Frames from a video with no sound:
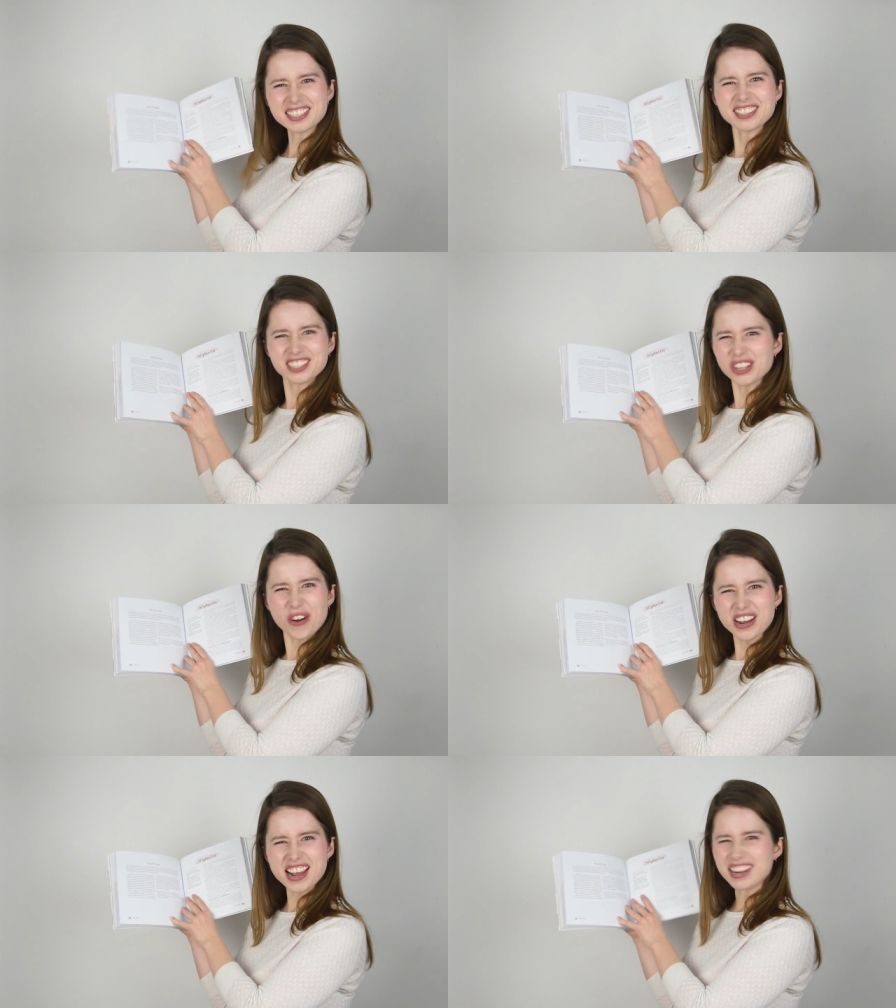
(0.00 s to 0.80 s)
so
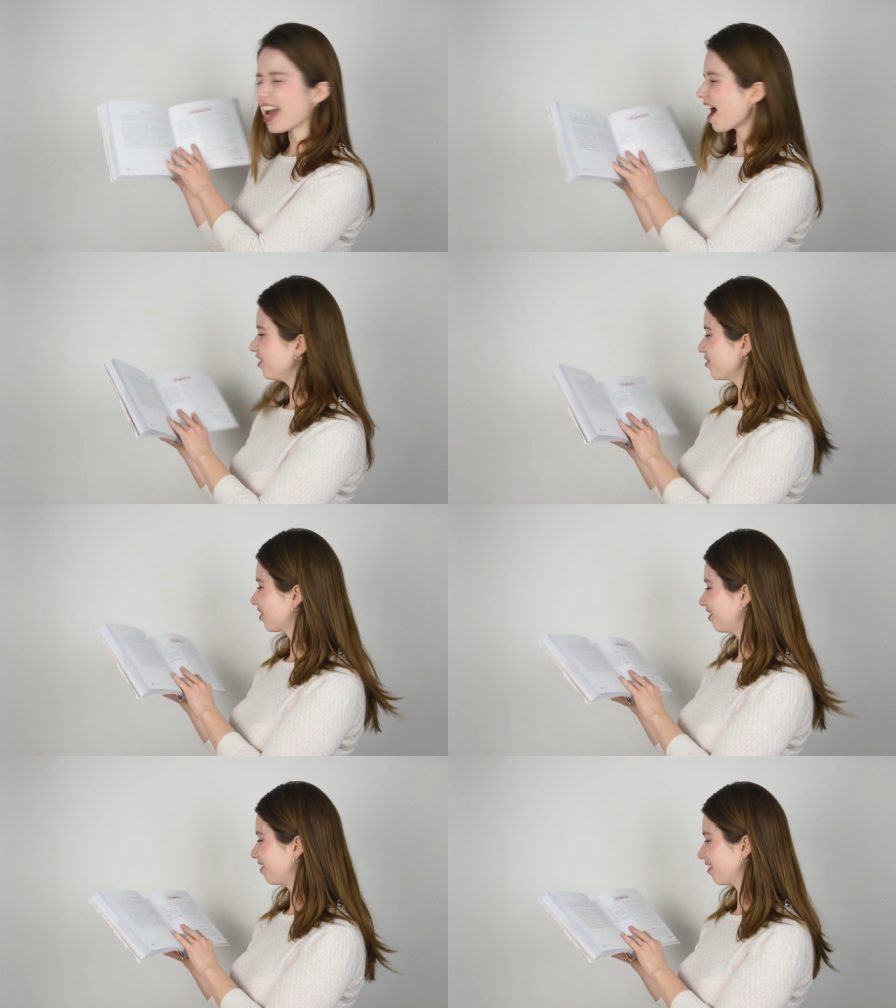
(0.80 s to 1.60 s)
neat. Yeah, you
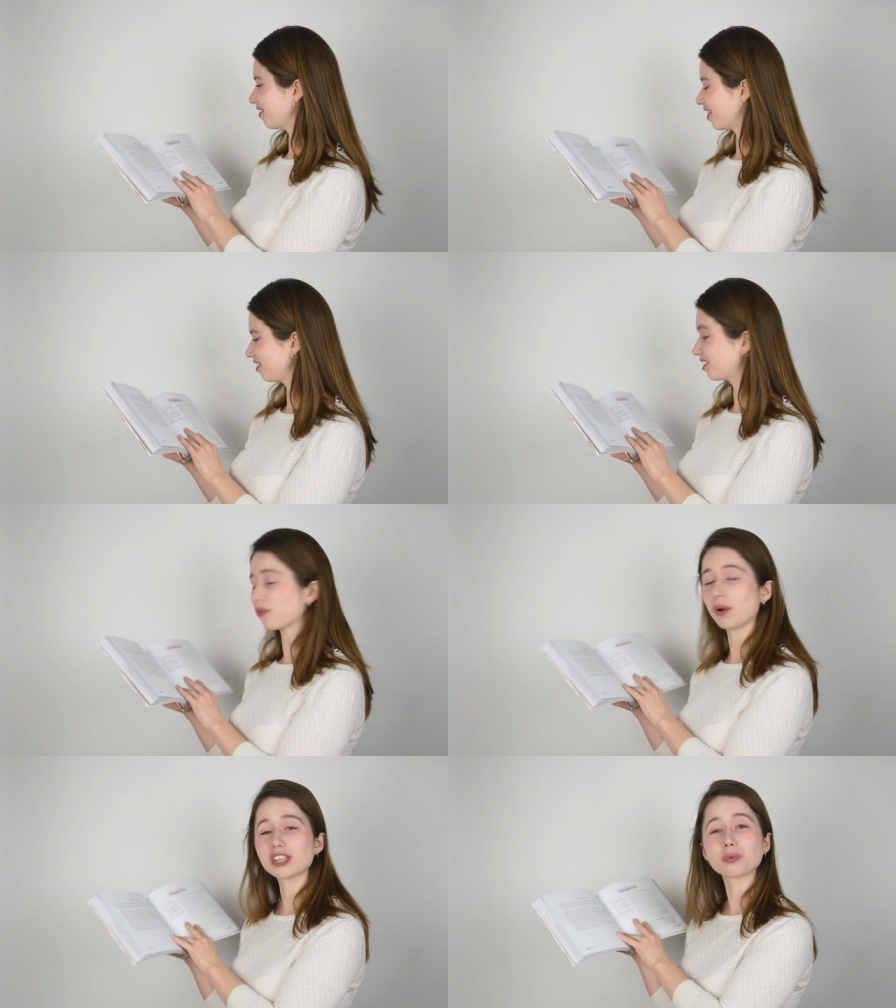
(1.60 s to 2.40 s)
can. This
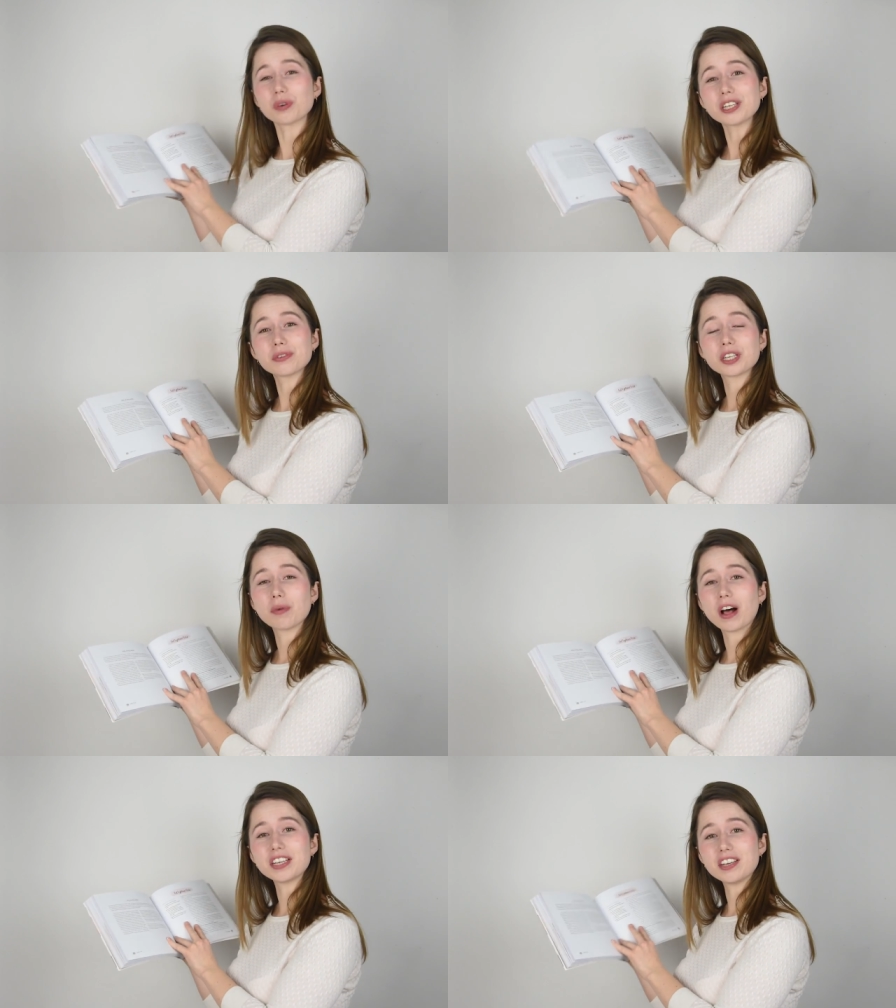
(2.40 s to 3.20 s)
stuff wears really, really
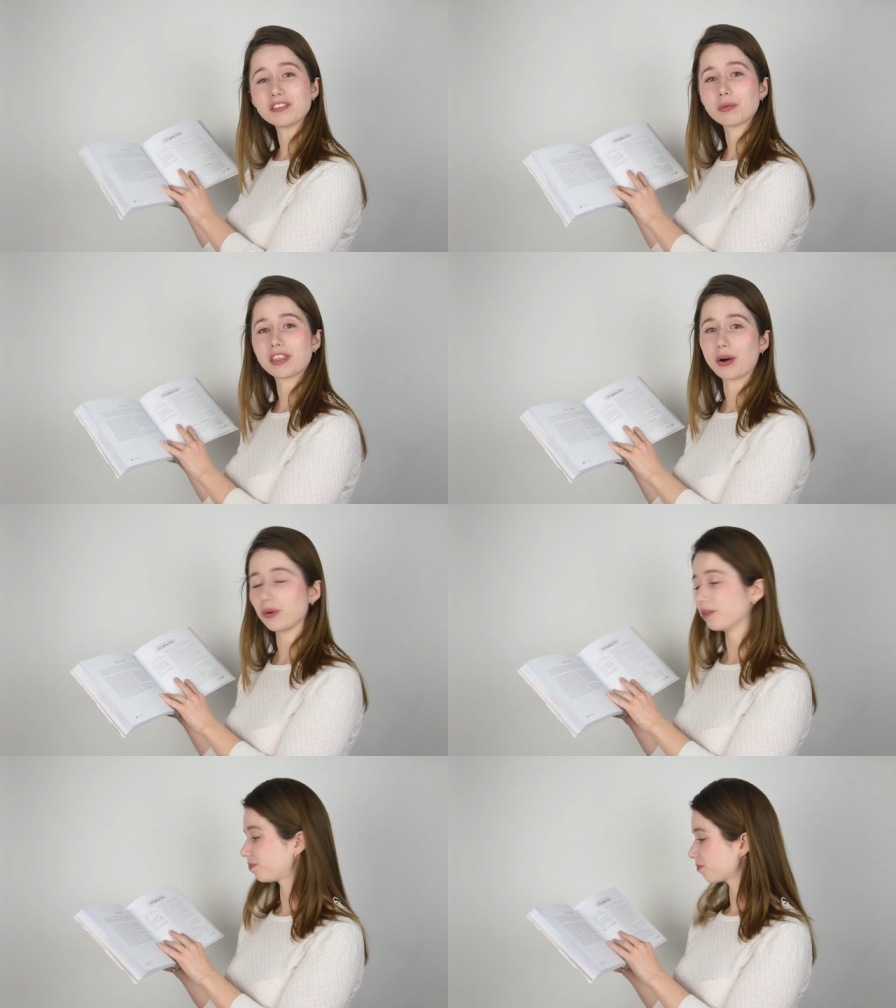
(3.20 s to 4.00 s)
well, even
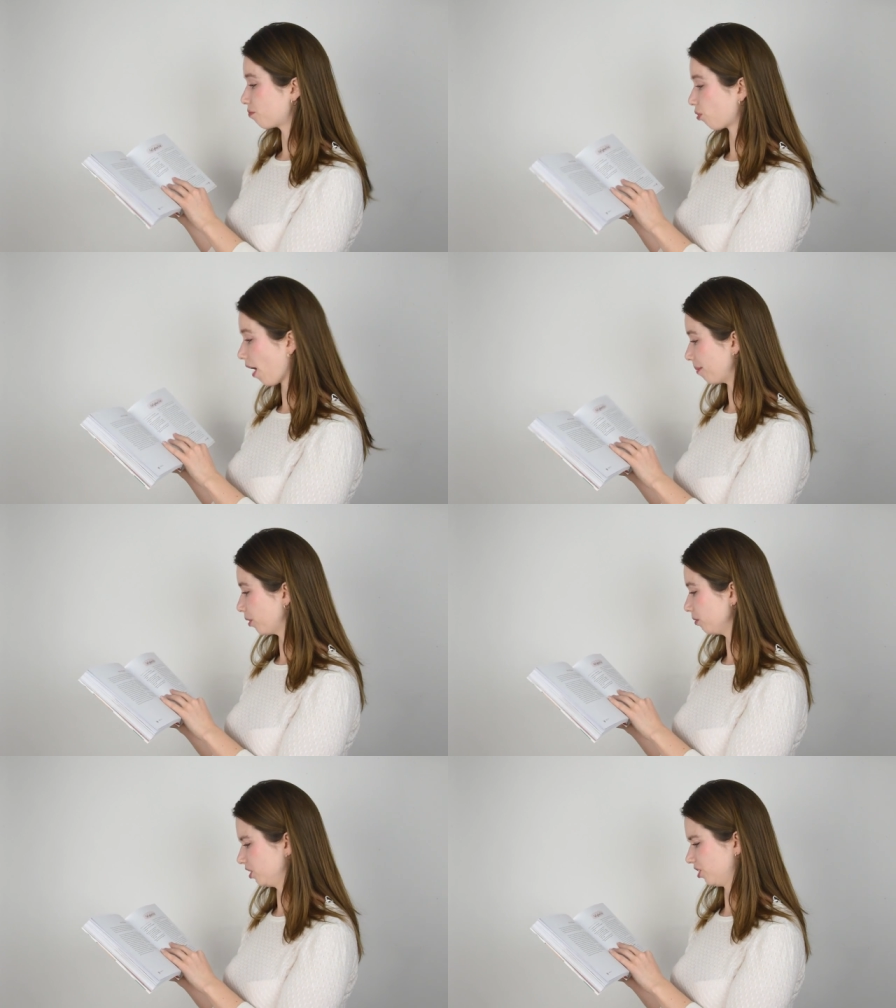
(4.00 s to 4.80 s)
without
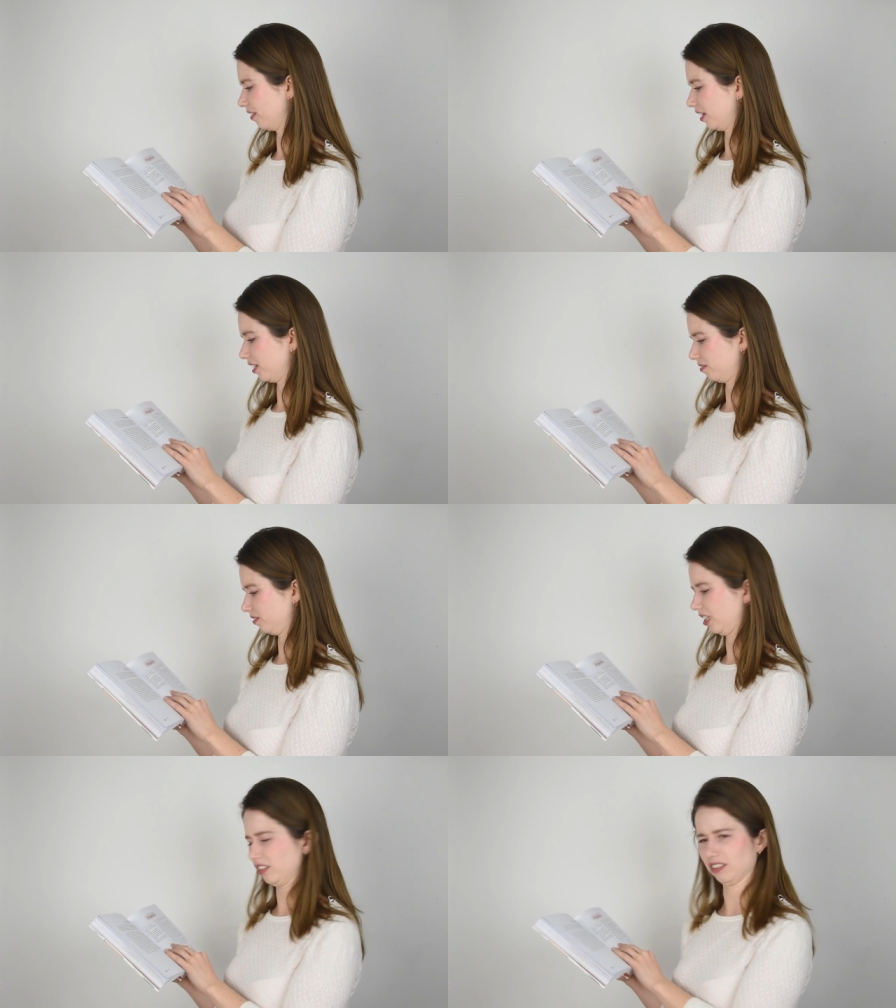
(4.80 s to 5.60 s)
primer, which I think
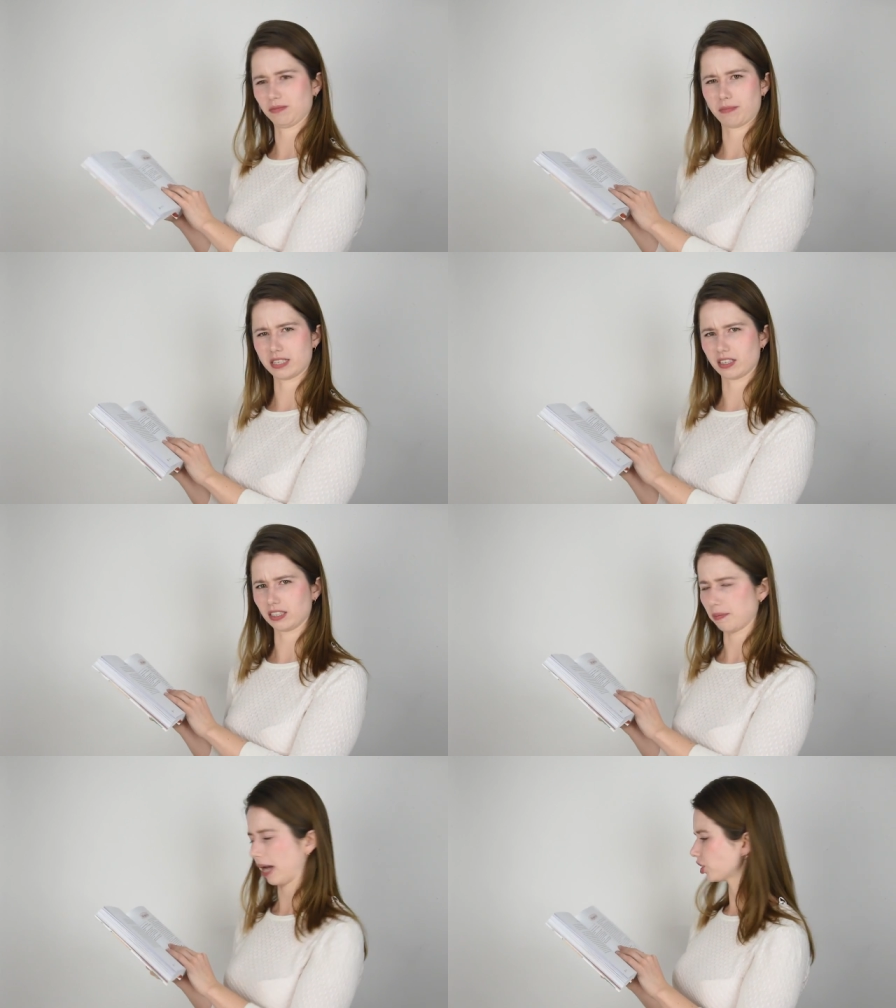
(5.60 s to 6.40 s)
is
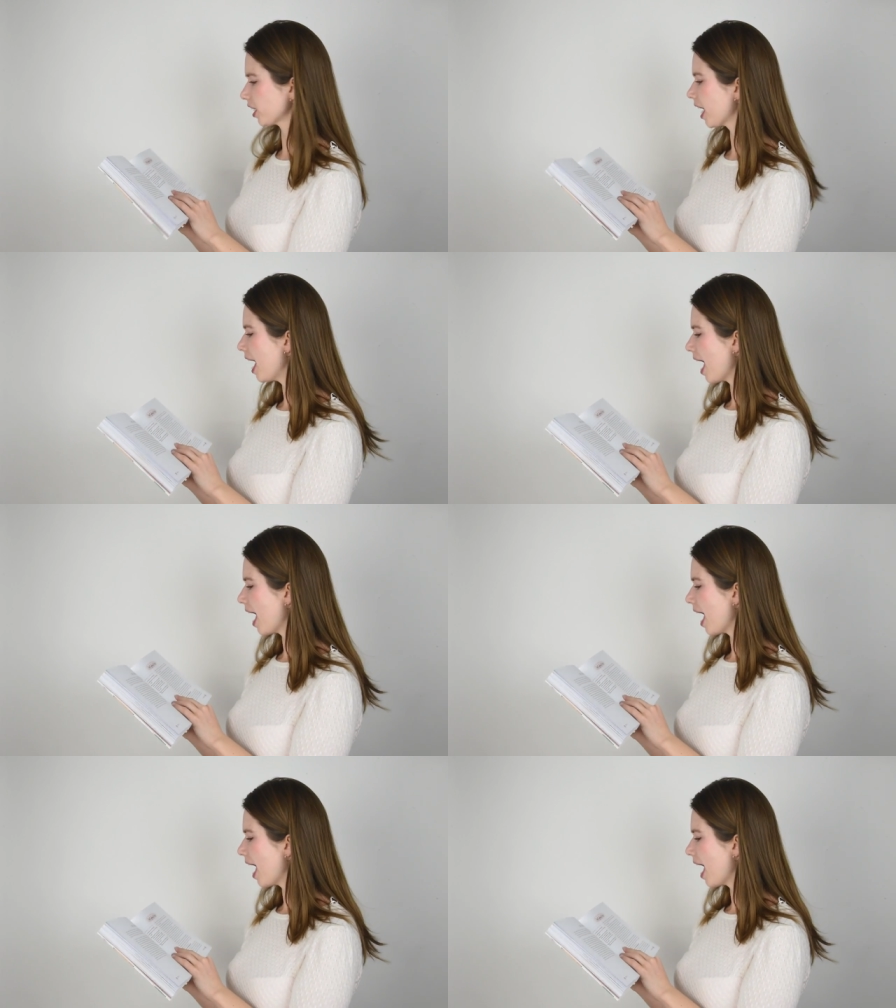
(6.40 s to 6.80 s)
basically magic.